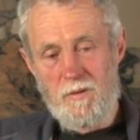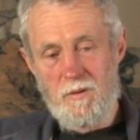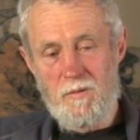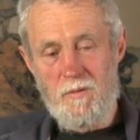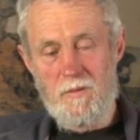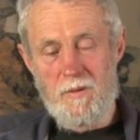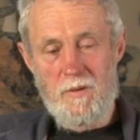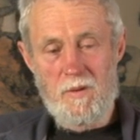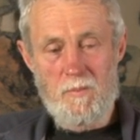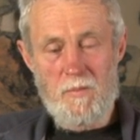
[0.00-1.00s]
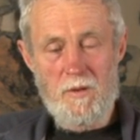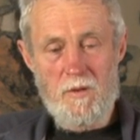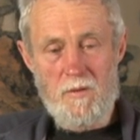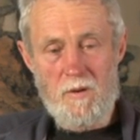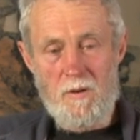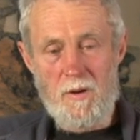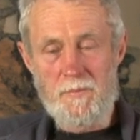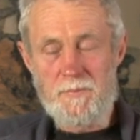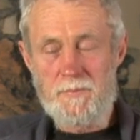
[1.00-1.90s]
all in the blink of an eye.